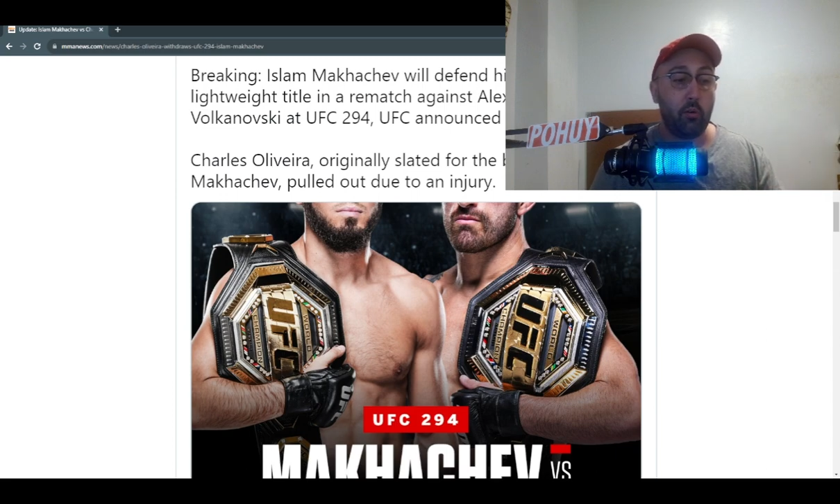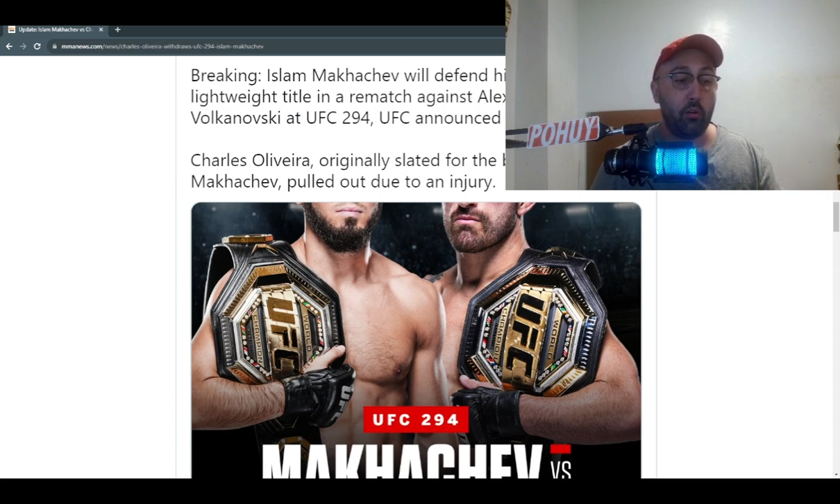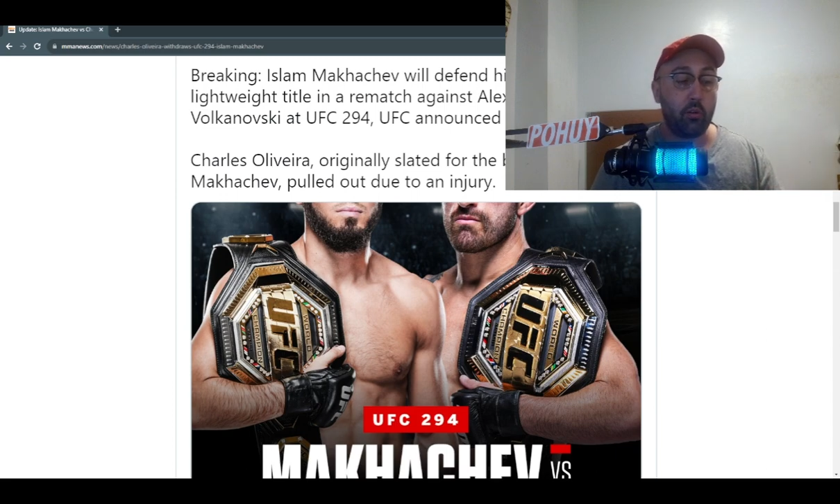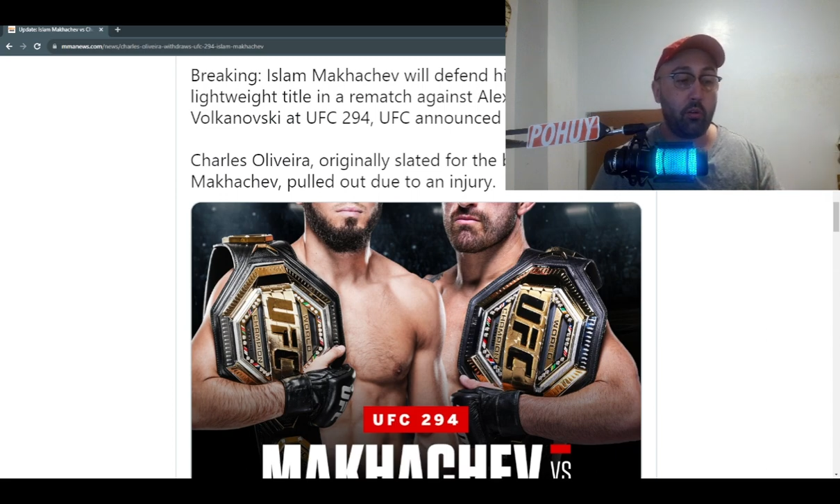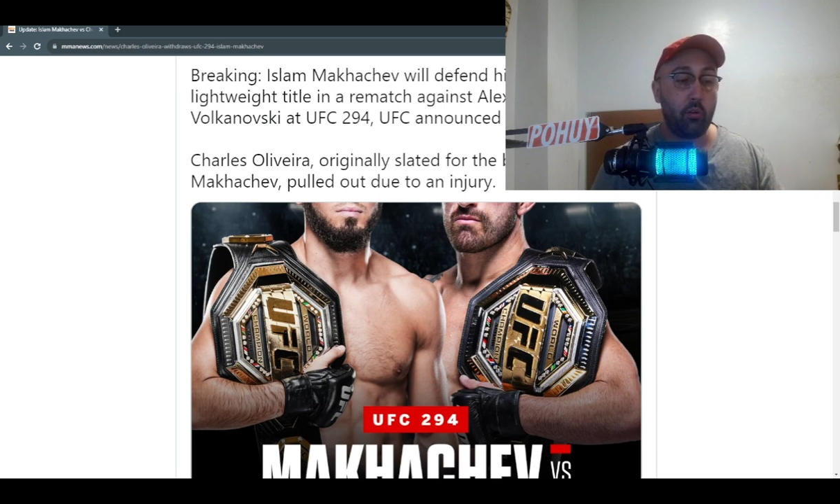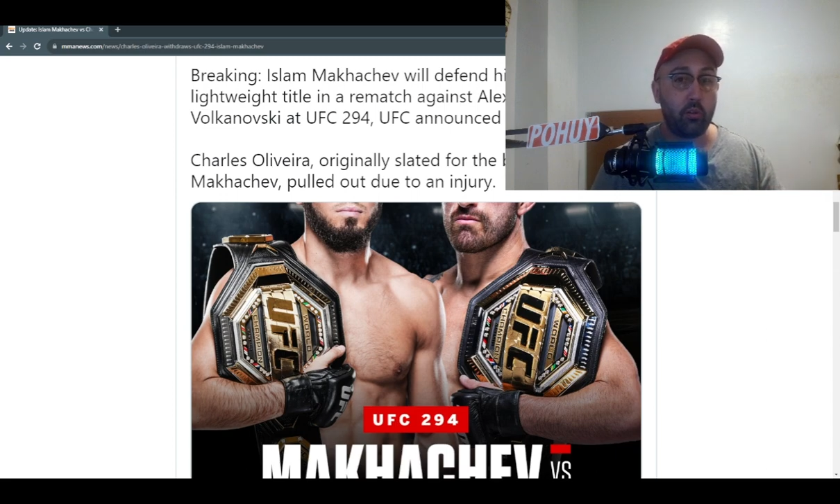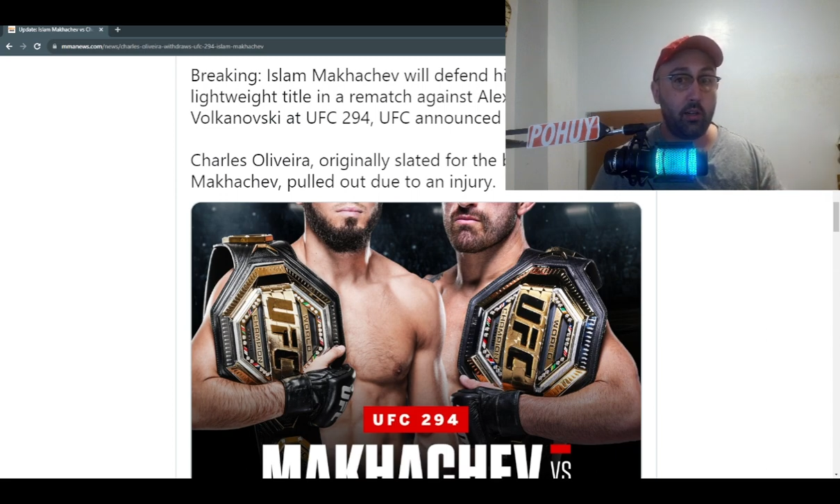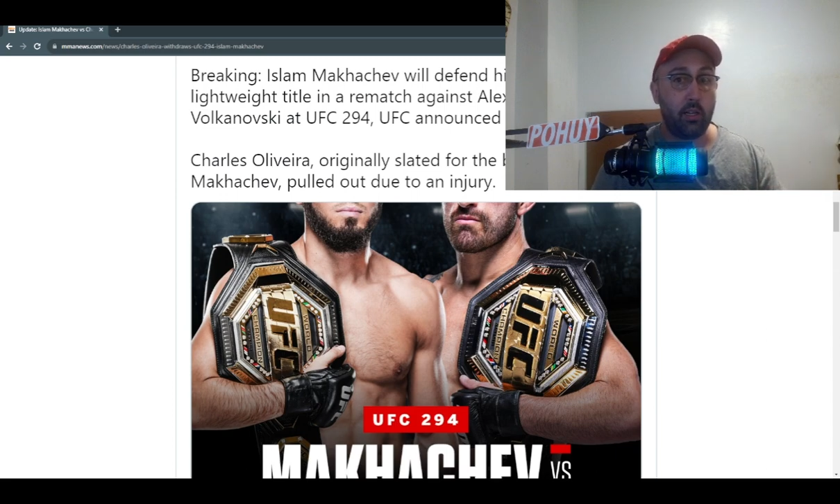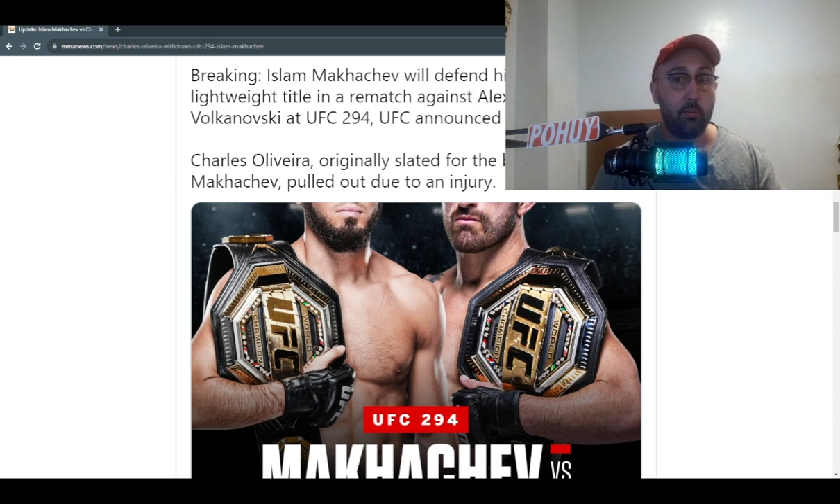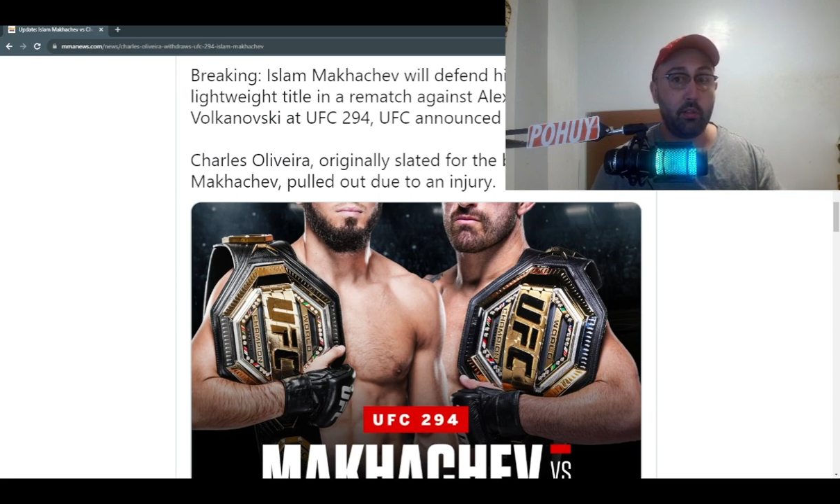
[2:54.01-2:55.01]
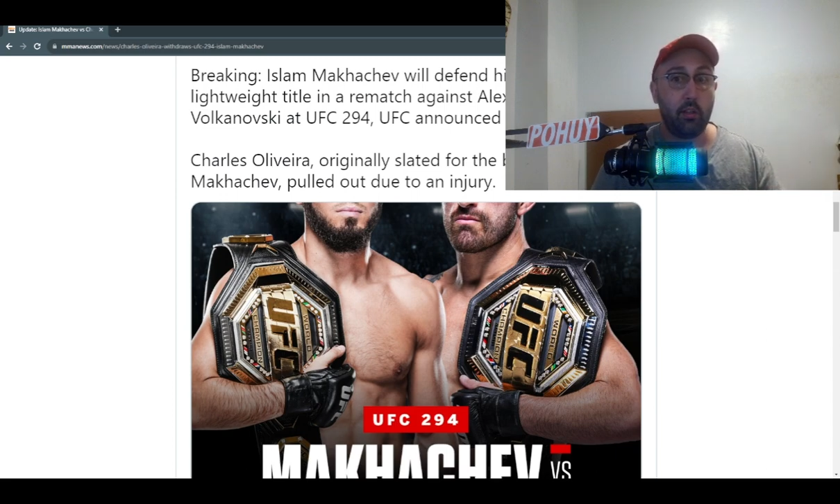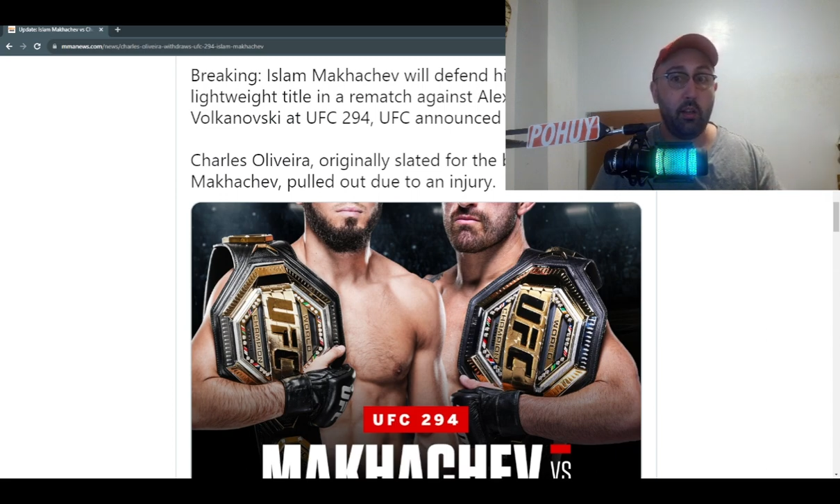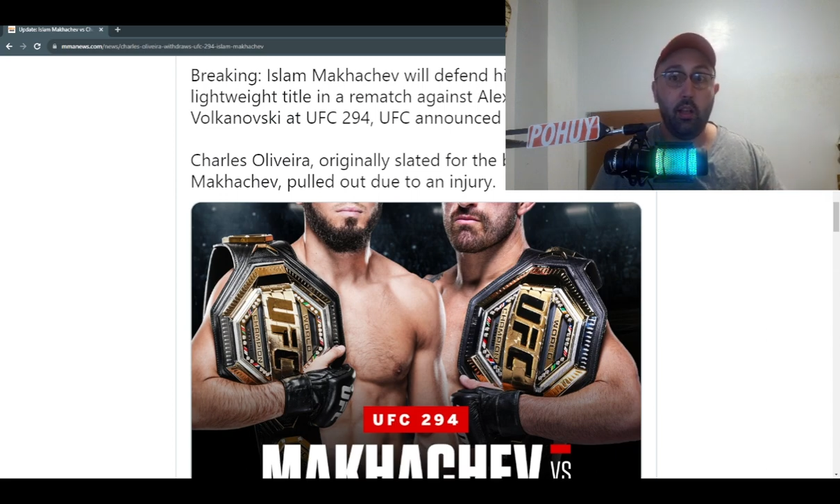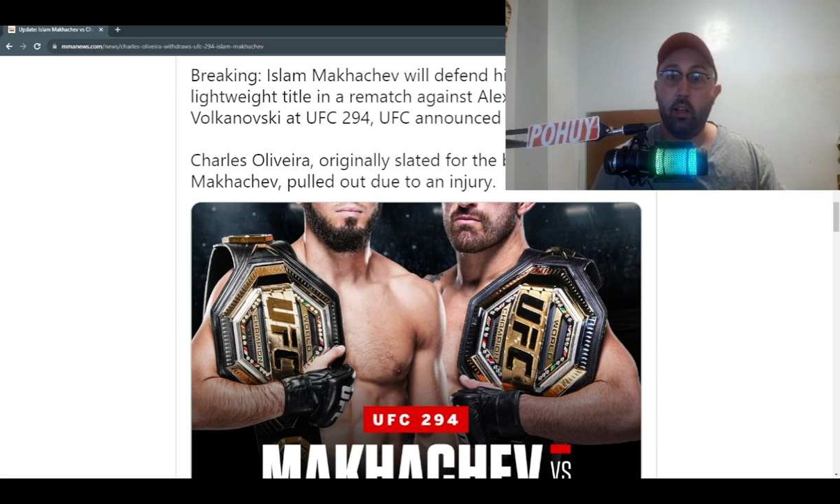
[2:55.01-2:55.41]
Holocaust or Hamzat.